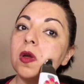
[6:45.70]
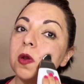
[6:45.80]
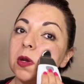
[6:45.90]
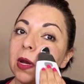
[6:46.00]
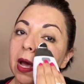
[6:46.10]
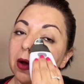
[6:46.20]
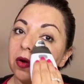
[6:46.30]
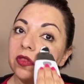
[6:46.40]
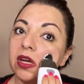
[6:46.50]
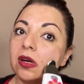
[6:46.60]
Now
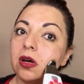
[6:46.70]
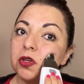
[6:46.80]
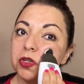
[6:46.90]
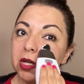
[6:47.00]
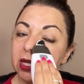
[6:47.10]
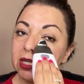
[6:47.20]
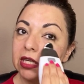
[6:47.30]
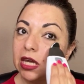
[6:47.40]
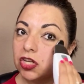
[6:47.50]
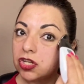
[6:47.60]
the
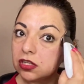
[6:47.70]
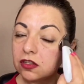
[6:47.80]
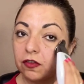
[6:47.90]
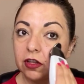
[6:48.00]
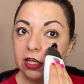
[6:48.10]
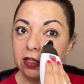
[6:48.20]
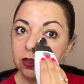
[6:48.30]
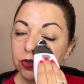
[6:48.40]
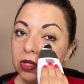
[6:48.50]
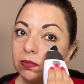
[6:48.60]
contraindications for this
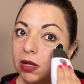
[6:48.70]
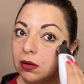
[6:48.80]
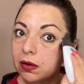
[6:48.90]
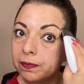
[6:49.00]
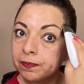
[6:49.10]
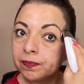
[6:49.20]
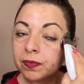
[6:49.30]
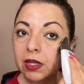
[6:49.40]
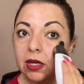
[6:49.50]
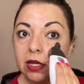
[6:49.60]
treatment
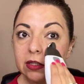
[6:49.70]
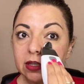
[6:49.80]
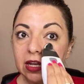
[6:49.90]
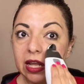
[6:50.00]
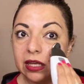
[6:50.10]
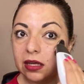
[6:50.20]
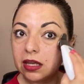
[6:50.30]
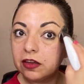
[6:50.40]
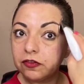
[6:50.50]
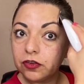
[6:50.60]
is, like,
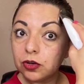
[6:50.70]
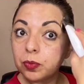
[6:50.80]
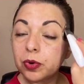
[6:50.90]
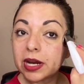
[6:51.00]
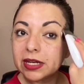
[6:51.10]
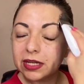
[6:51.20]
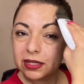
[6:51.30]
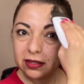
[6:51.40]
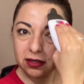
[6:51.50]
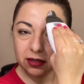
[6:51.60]
if you're pregnant
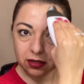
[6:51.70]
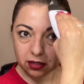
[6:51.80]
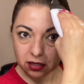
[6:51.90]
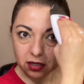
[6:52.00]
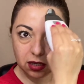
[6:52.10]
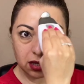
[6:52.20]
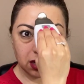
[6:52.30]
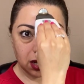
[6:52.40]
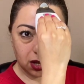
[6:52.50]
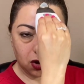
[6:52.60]

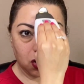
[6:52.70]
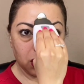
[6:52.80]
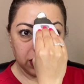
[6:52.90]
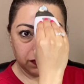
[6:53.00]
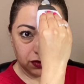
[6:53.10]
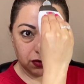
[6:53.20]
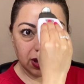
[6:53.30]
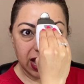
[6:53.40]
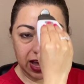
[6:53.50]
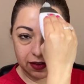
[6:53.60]
or if you
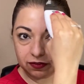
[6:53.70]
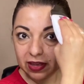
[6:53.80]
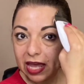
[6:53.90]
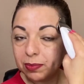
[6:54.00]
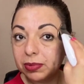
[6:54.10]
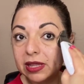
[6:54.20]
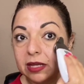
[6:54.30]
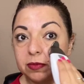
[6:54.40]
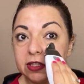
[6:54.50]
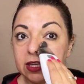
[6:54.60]
have
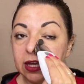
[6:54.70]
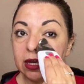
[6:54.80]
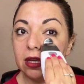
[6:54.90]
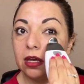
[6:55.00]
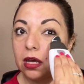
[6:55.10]
epilepsy